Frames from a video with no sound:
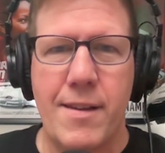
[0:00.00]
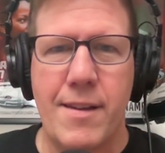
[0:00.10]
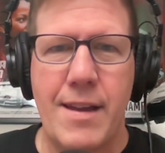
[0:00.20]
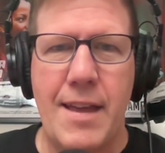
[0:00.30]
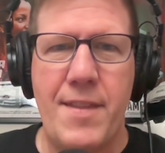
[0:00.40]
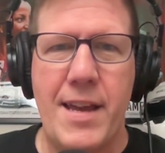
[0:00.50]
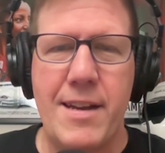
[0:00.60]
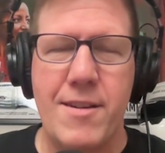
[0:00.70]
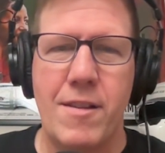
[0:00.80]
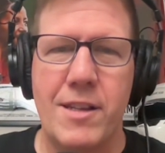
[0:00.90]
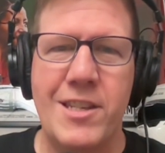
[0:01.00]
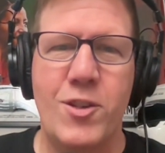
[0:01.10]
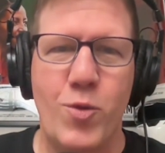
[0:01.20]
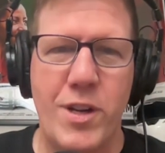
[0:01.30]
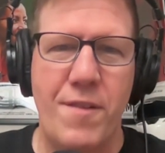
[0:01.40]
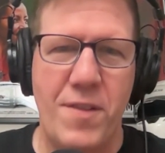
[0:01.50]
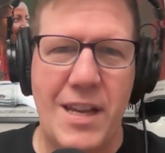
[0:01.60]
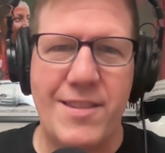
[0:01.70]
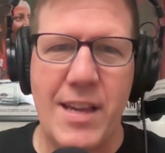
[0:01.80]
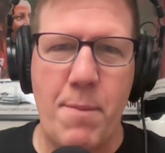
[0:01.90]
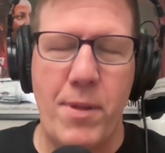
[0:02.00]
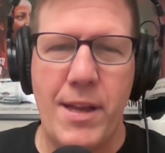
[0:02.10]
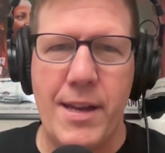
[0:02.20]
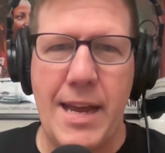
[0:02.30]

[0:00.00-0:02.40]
and then you listen to enough Led Zeppelin and